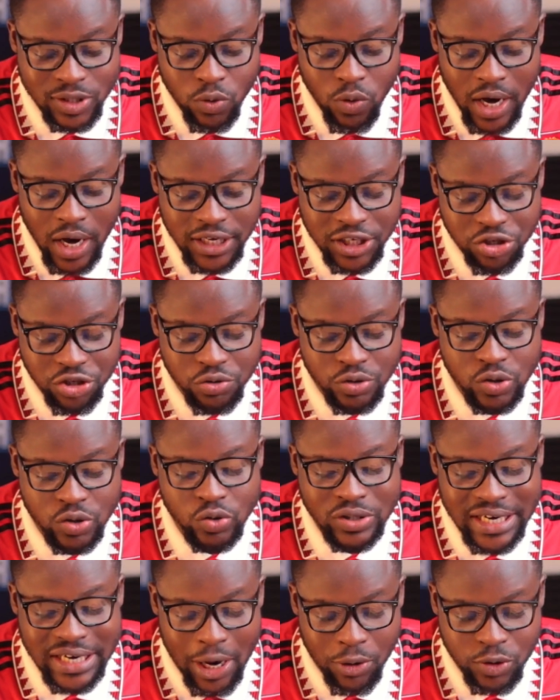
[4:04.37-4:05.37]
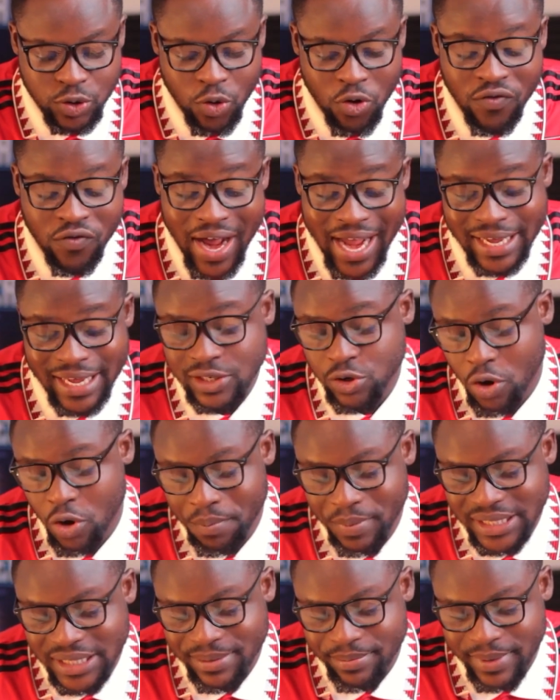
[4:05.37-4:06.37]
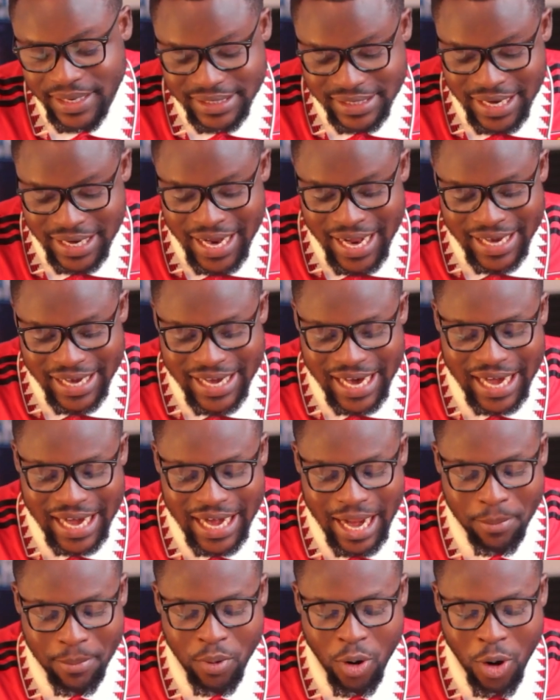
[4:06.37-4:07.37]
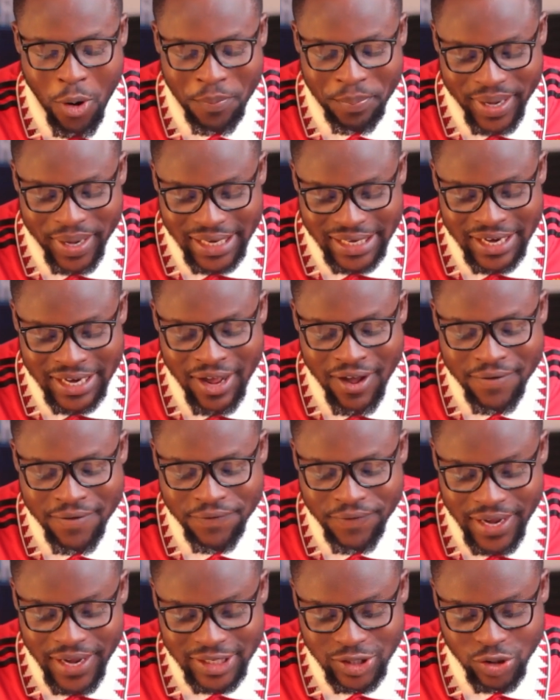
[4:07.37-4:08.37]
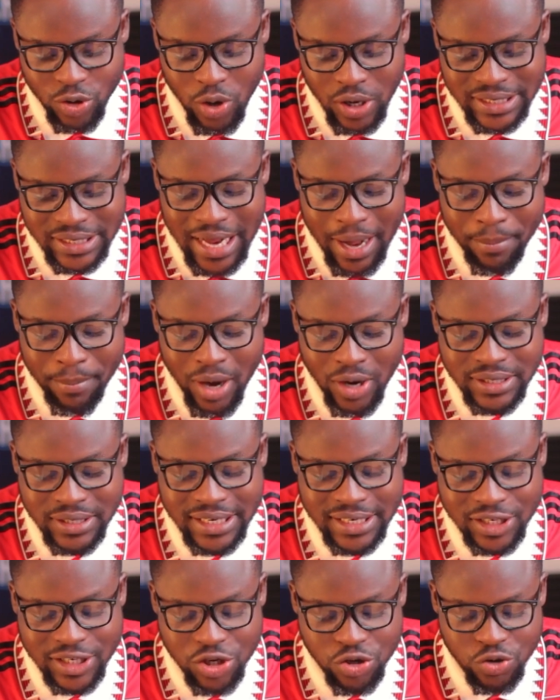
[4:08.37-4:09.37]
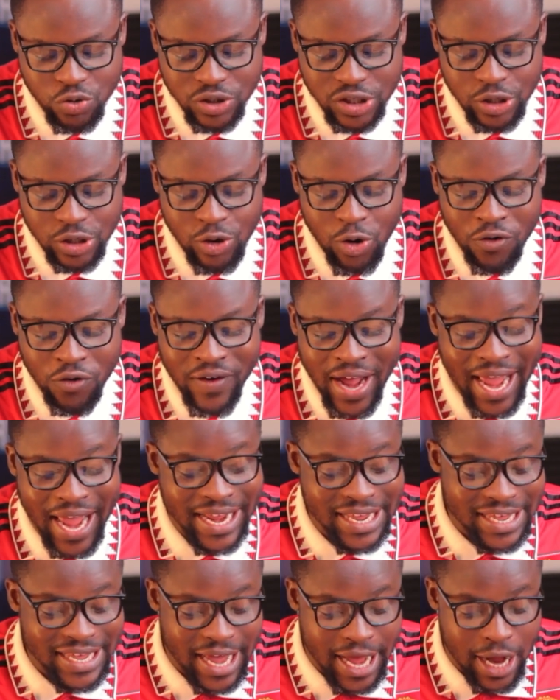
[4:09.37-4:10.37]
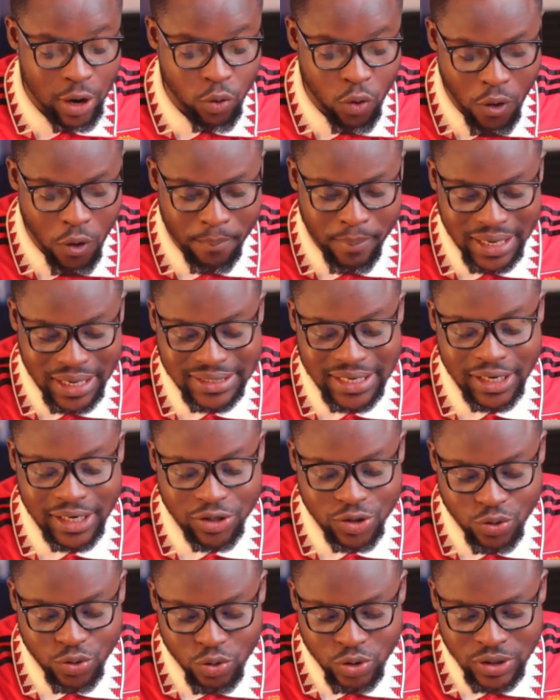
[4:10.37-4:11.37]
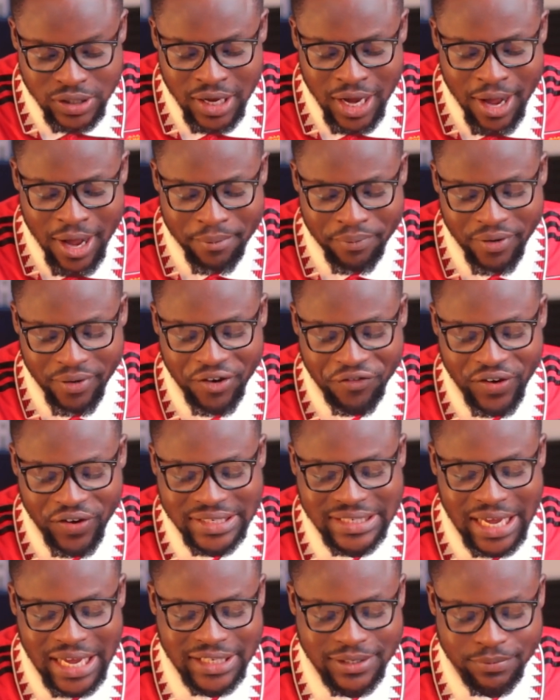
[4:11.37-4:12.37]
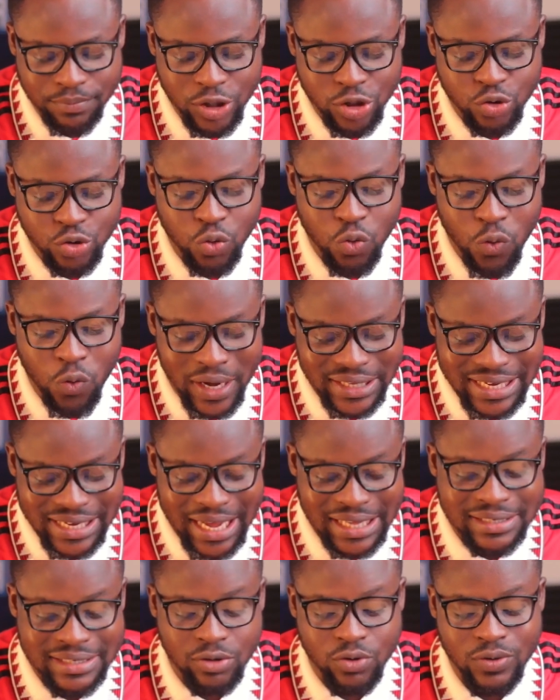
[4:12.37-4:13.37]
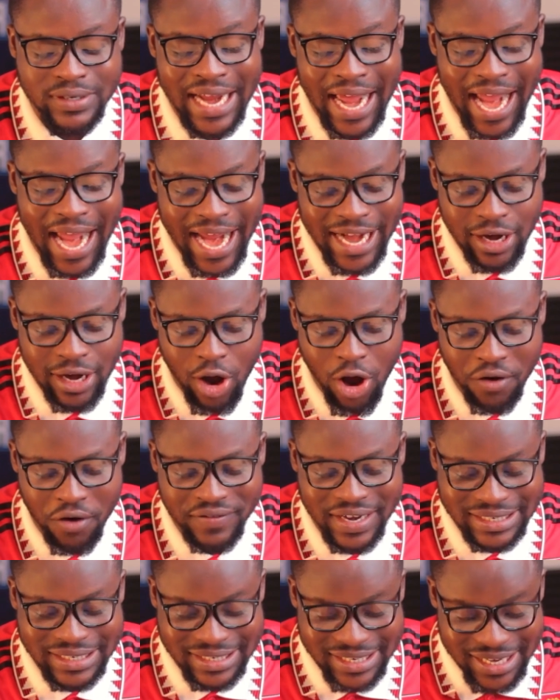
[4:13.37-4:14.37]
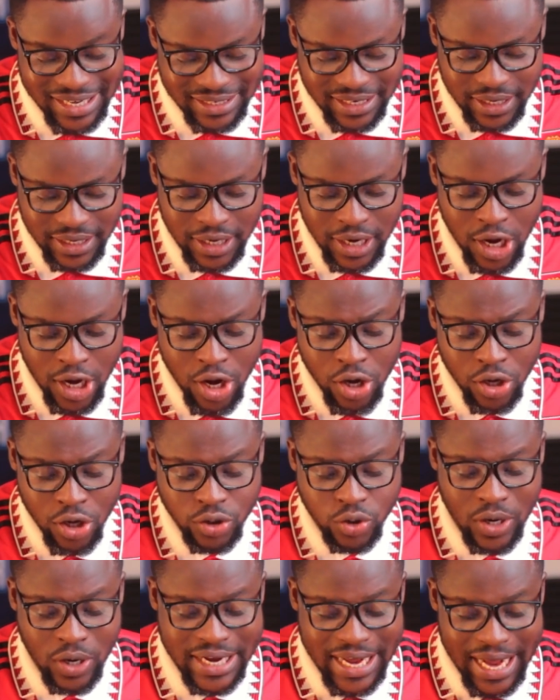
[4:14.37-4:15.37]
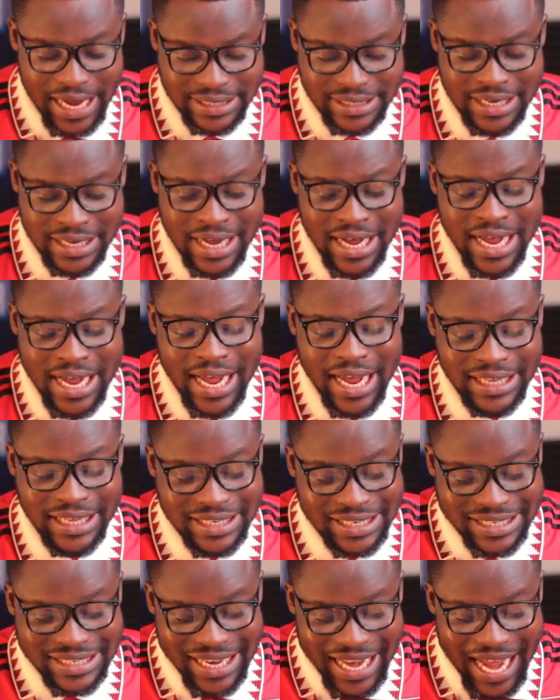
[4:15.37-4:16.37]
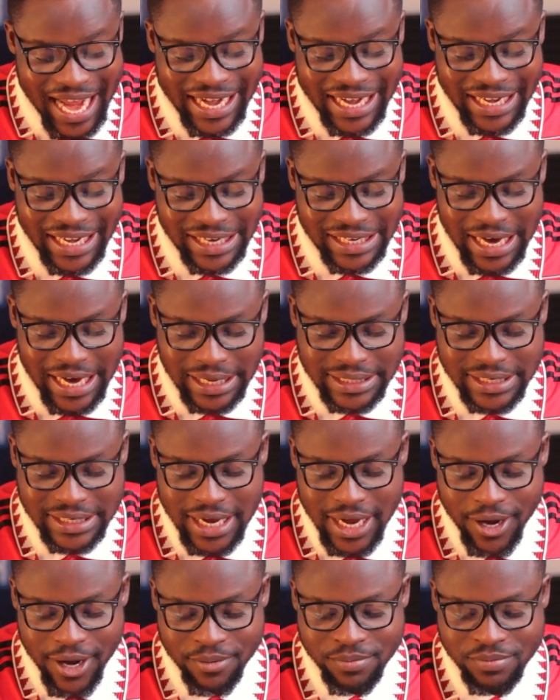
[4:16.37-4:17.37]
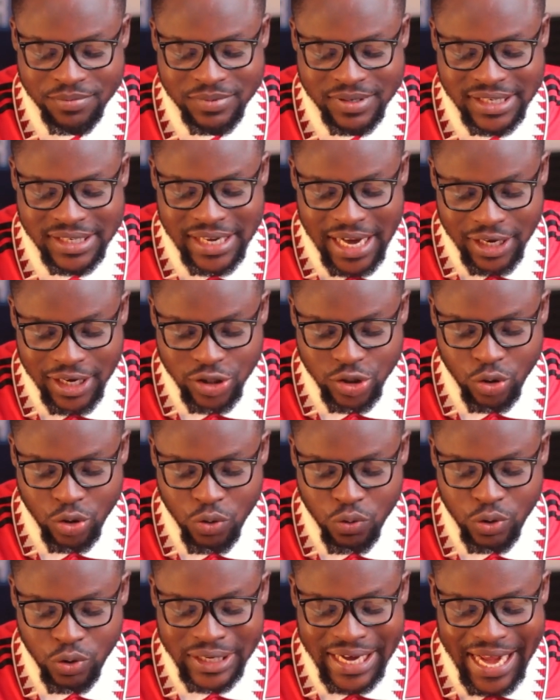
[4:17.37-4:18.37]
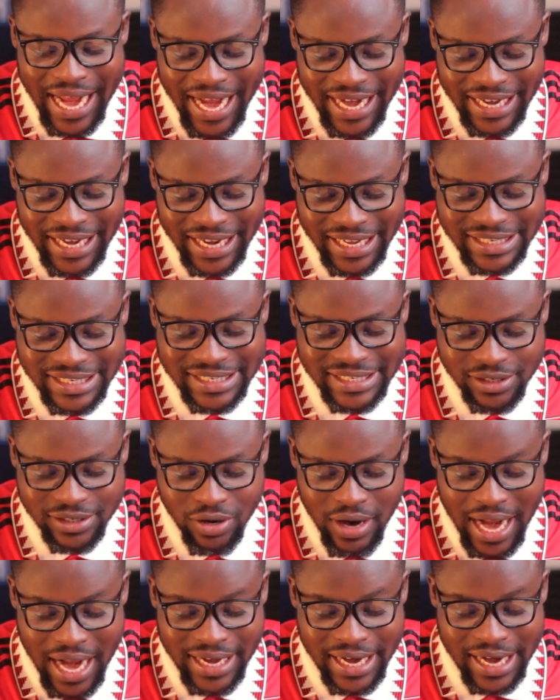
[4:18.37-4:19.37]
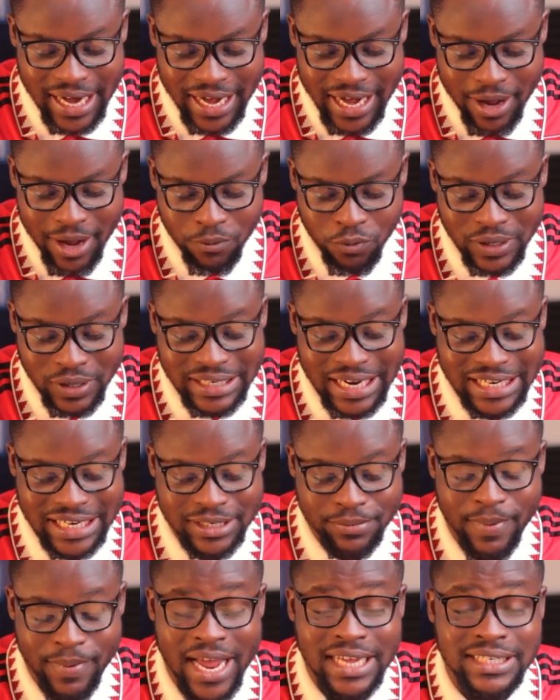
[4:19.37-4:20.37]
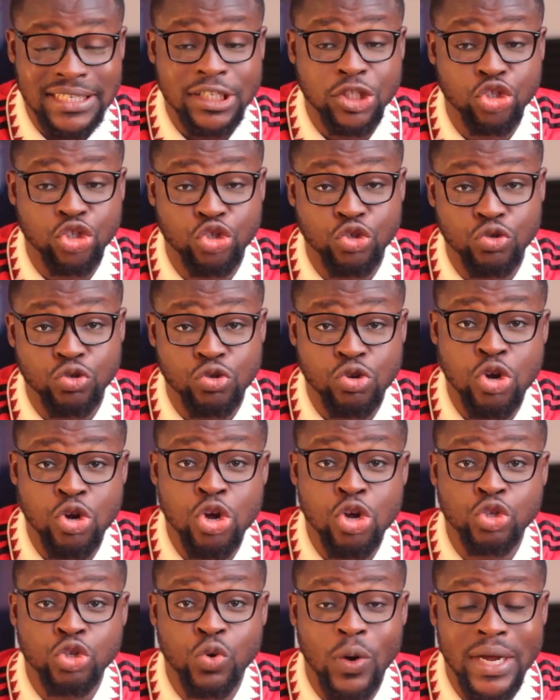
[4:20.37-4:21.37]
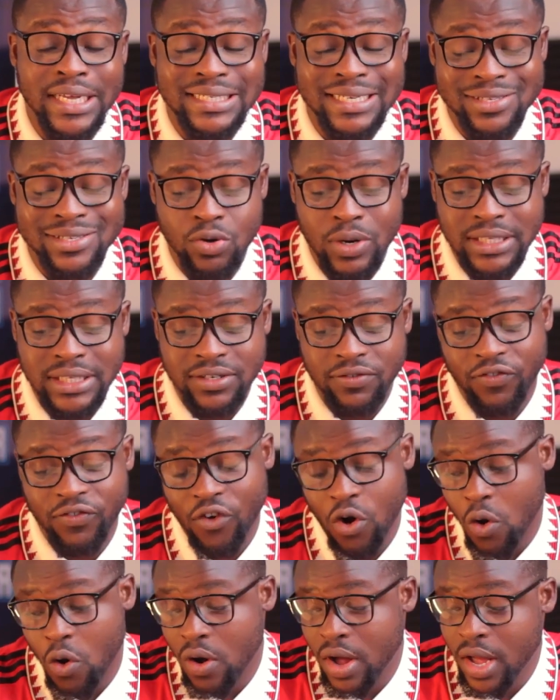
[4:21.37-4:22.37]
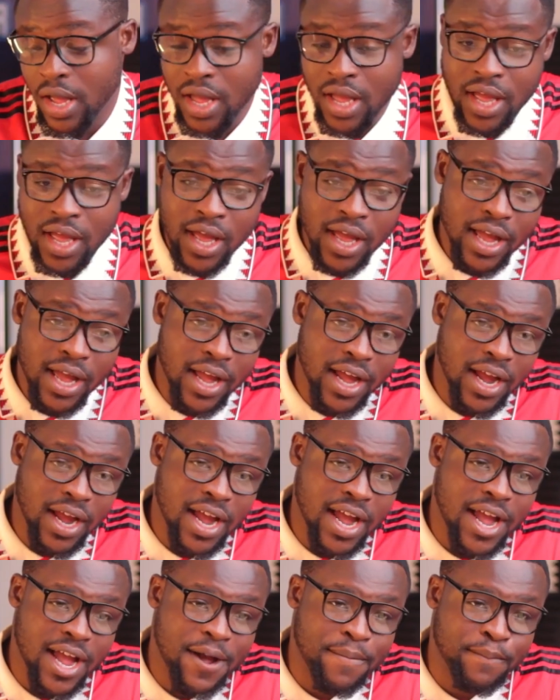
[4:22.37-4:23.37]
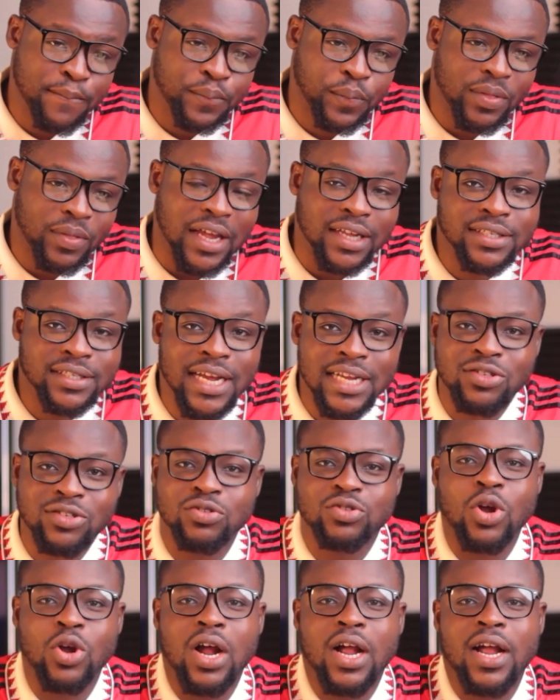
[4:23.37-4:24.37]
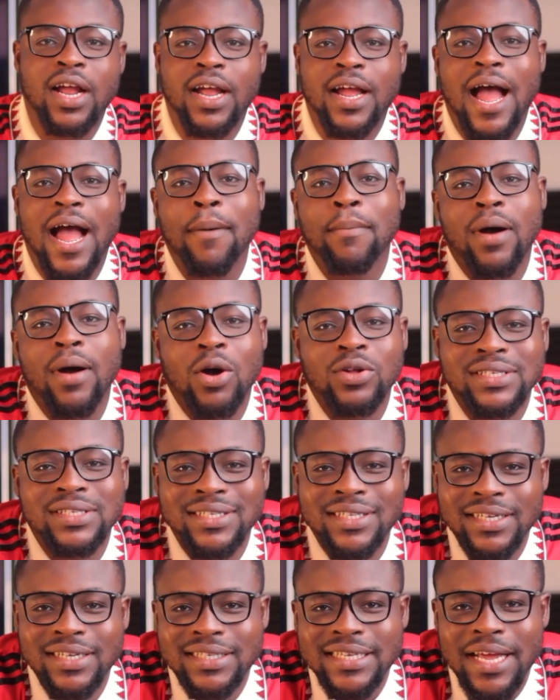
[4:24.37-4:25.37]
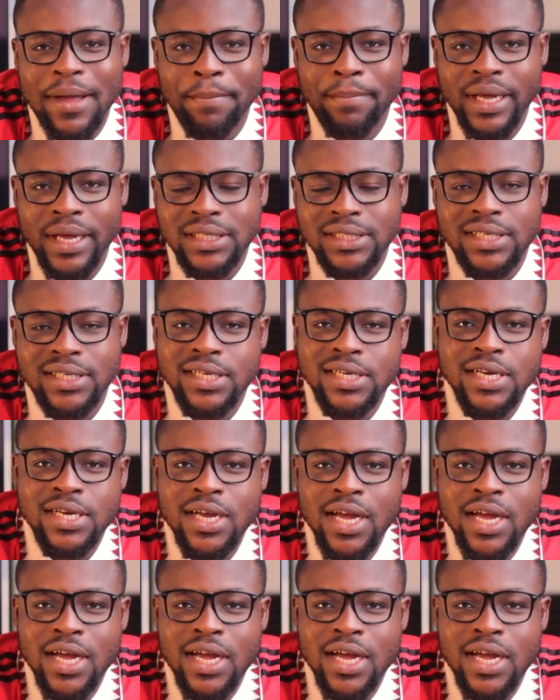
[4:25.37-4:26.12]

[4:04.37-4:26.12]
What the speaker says: squad due to doubt over his commitment. The club opened first talks about his new deal over a year ago, but Salisu's preference has been to wait until the end of the season. So yes, it is likely that Salisu would end his deal at the club, which expires in June 2024. Just to talk about this a bit,